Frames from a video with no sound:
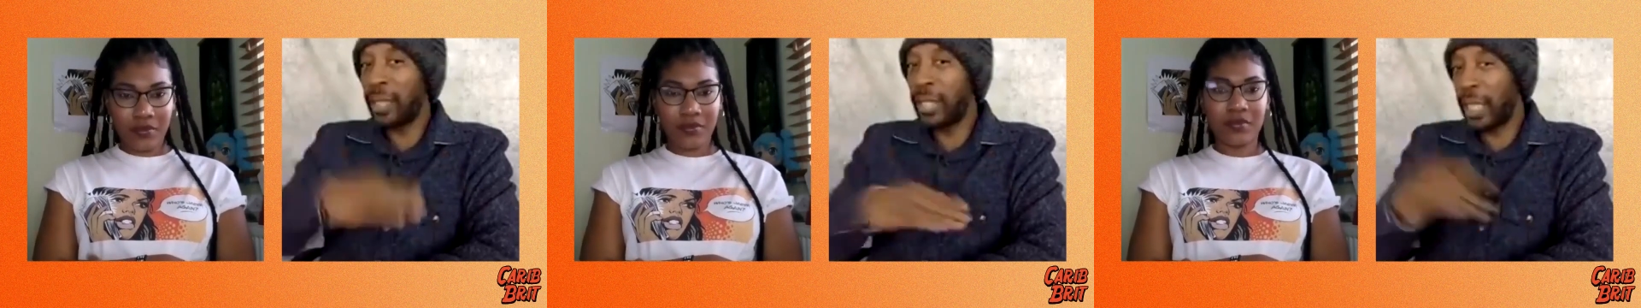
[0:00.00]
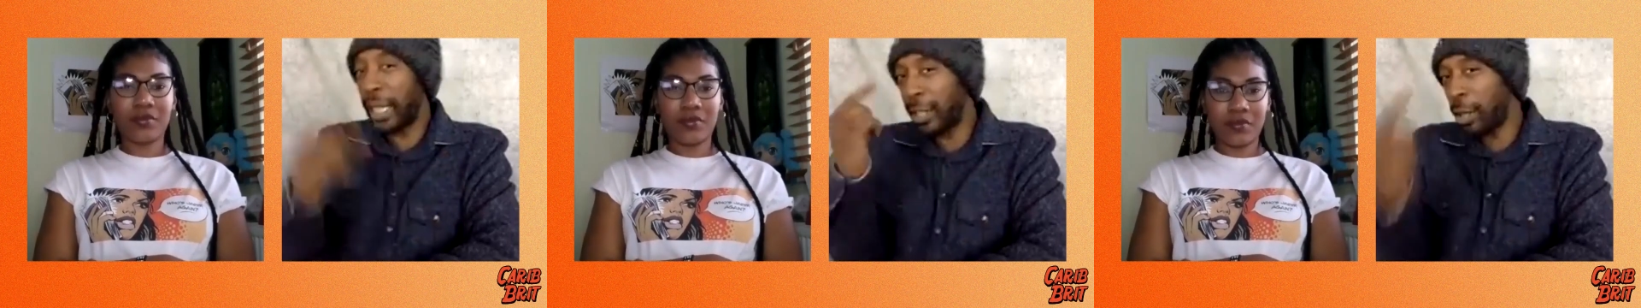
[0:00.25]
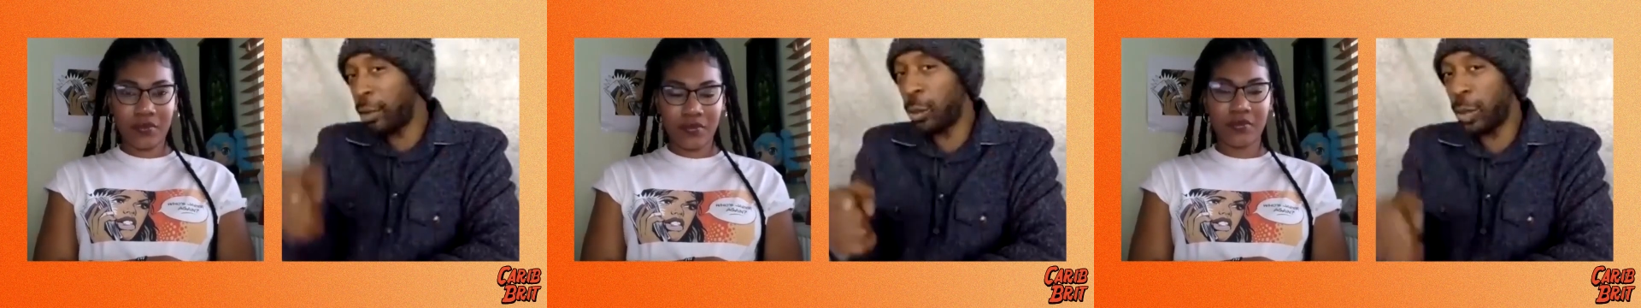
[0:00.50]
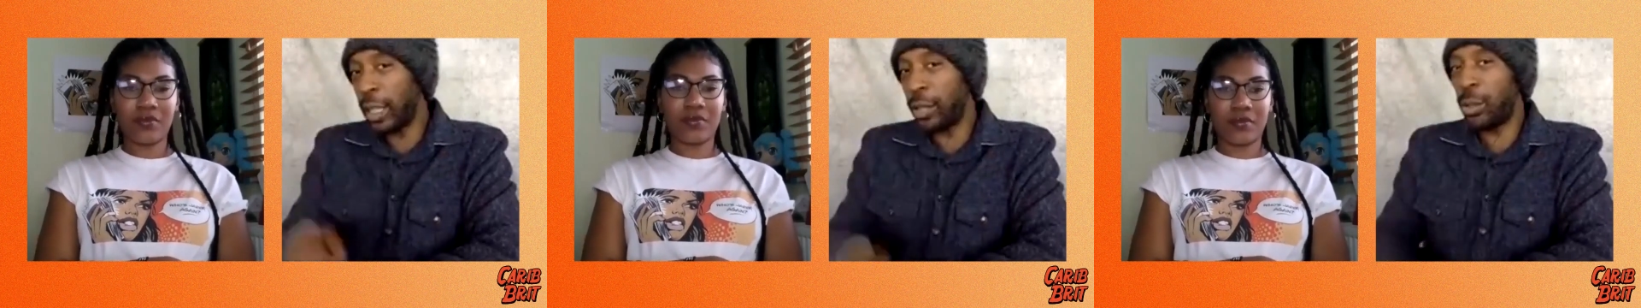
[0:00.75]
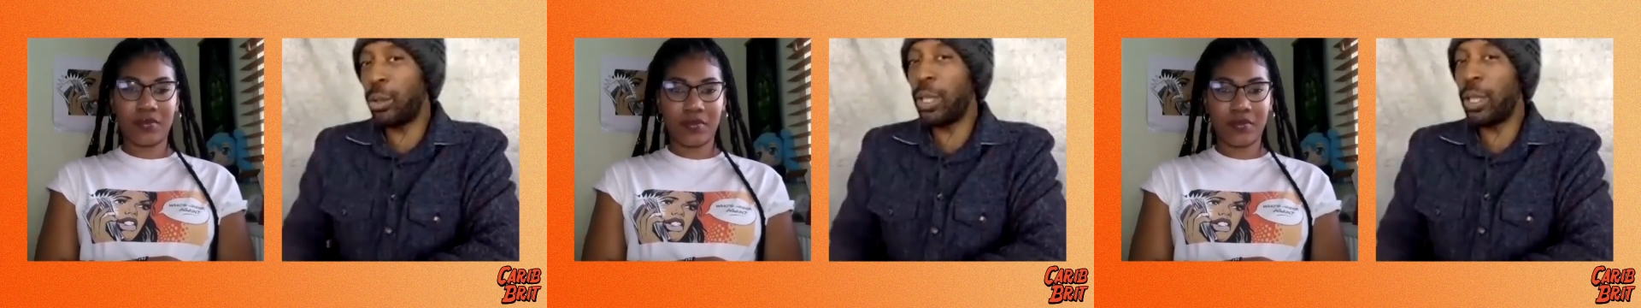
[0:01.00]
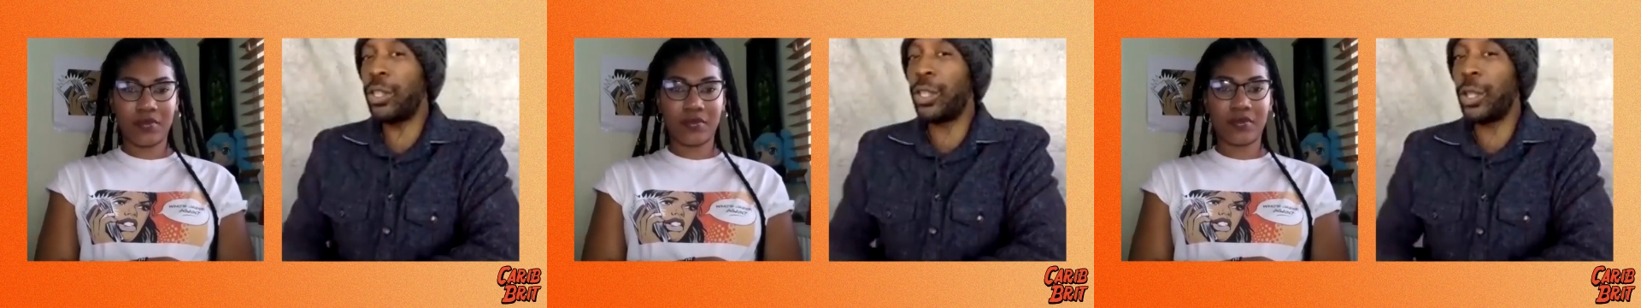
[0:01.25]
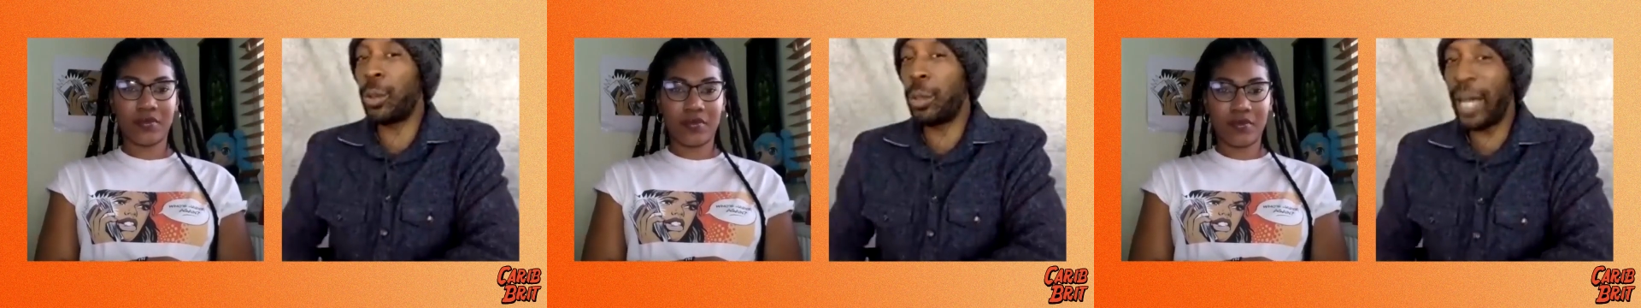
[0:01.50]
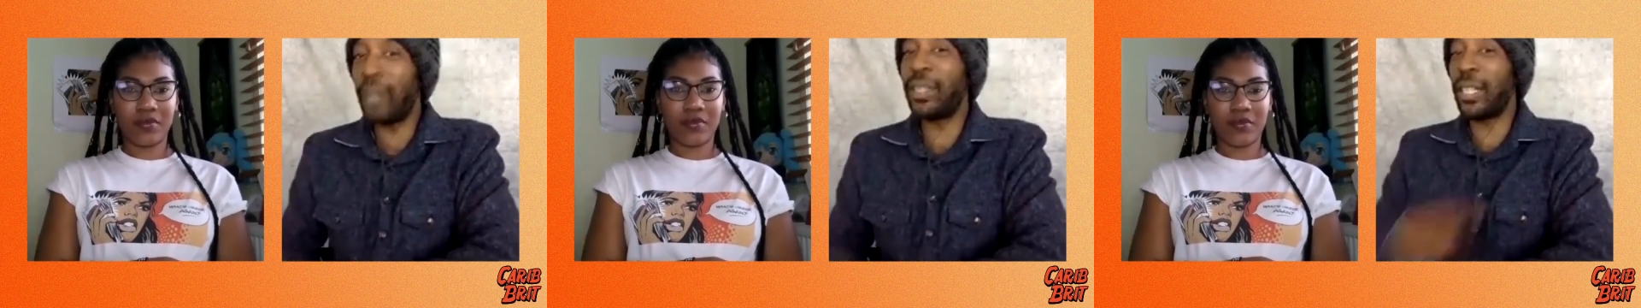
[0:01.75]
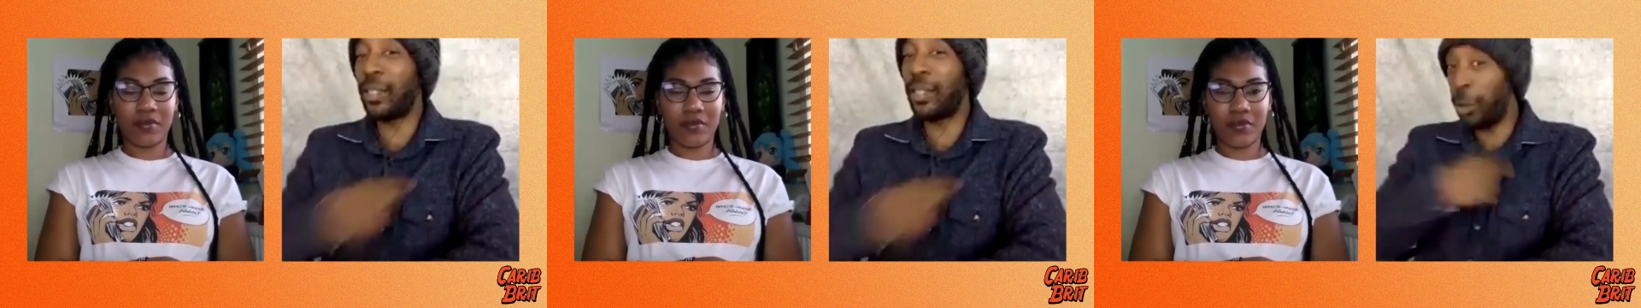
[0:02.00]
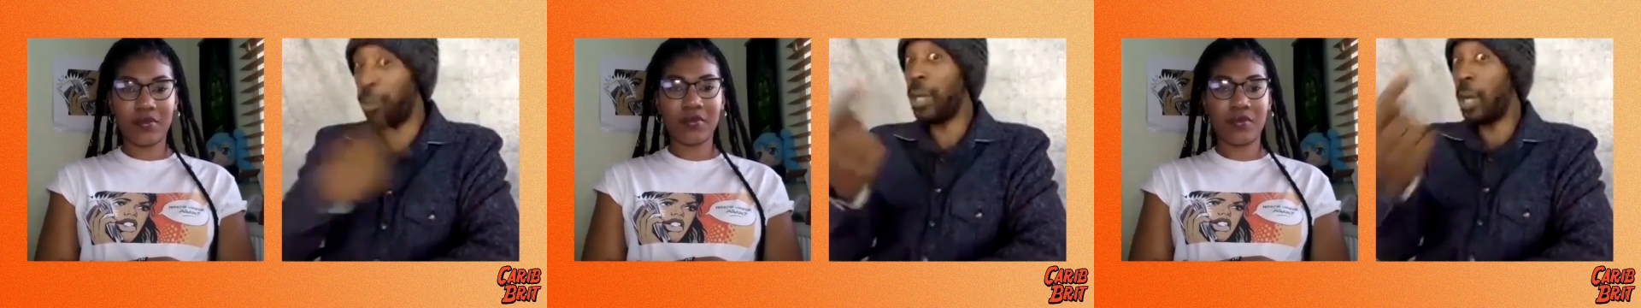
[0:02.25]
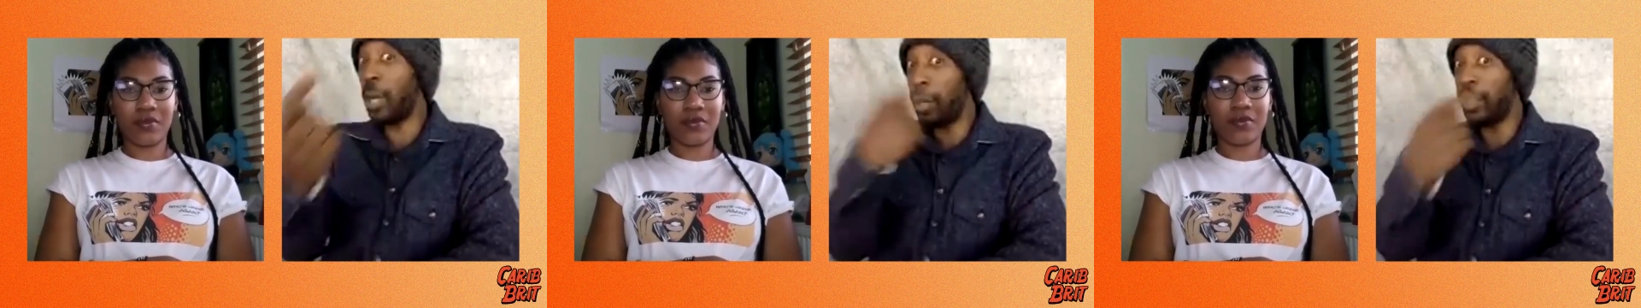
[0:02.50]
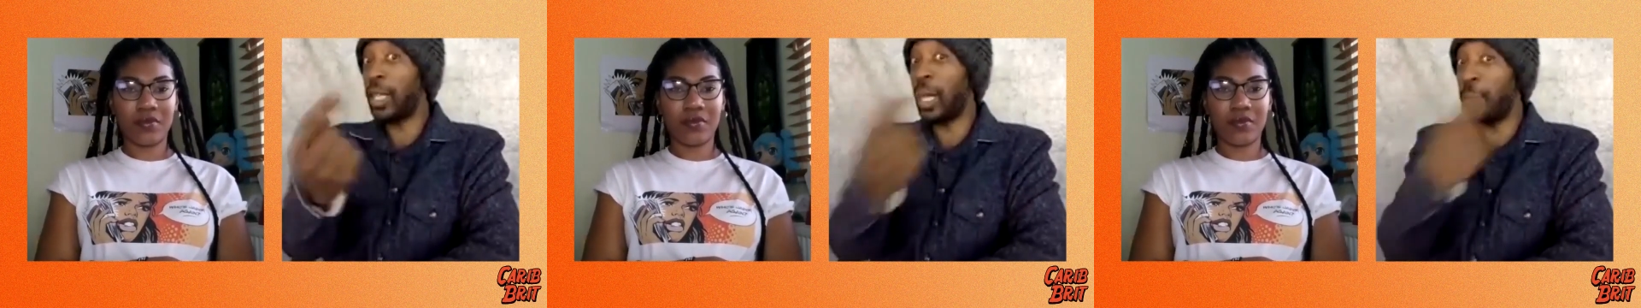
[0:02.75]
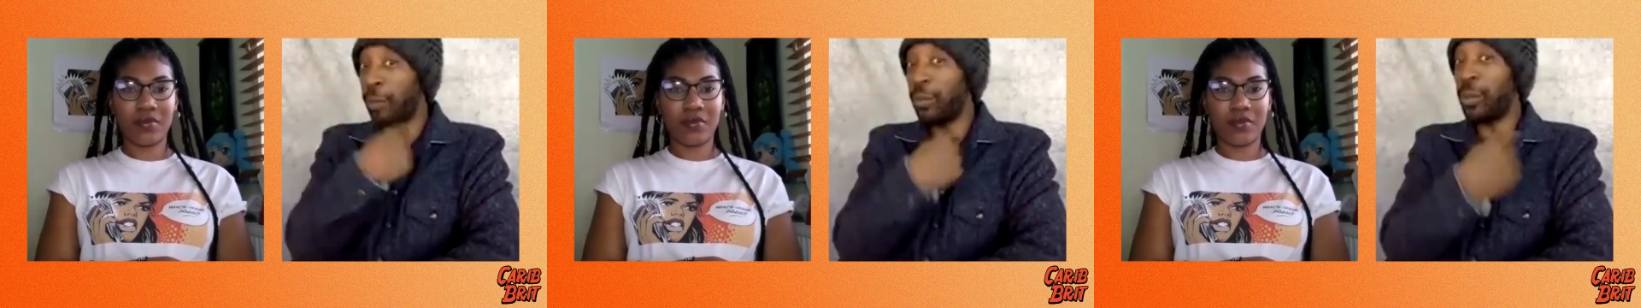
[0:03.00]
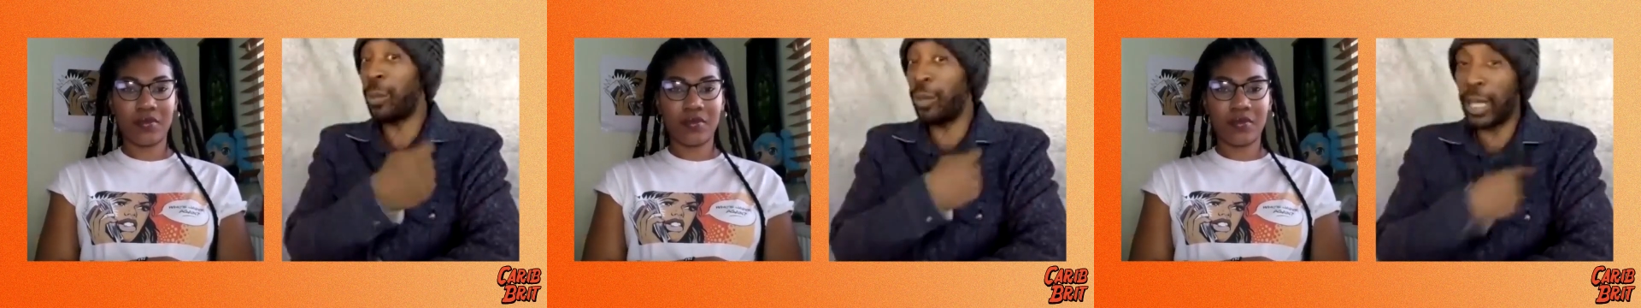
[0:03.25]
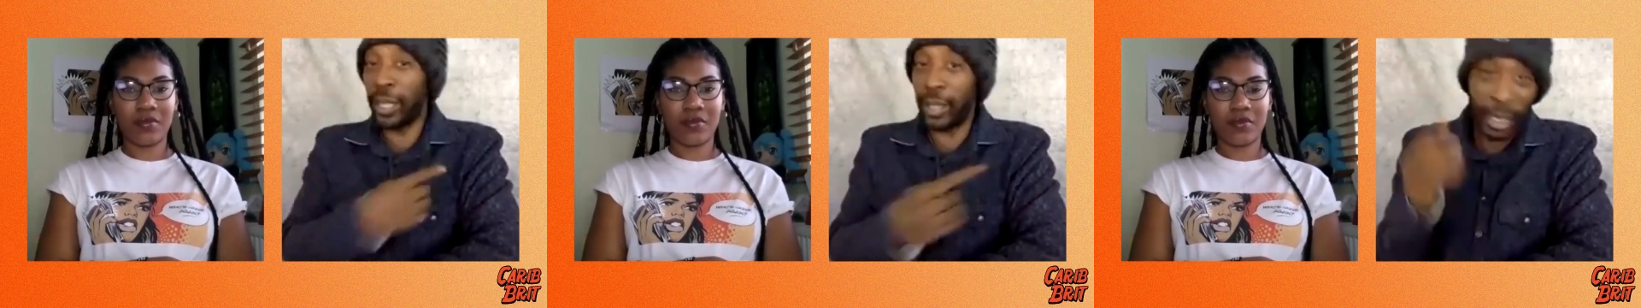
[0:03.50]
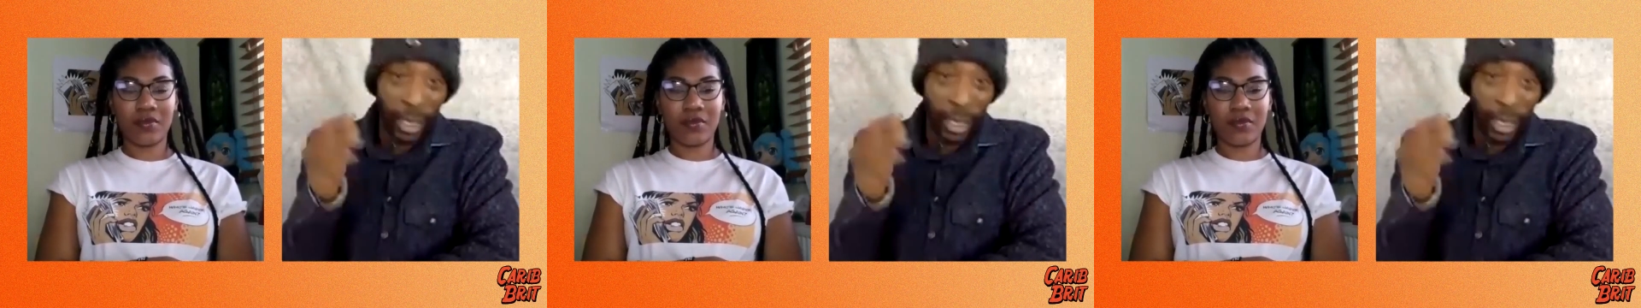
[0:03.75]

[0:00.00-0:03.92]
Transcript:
Speaker 1: So he knows when he's talking to you about this, you know he's coming from a place.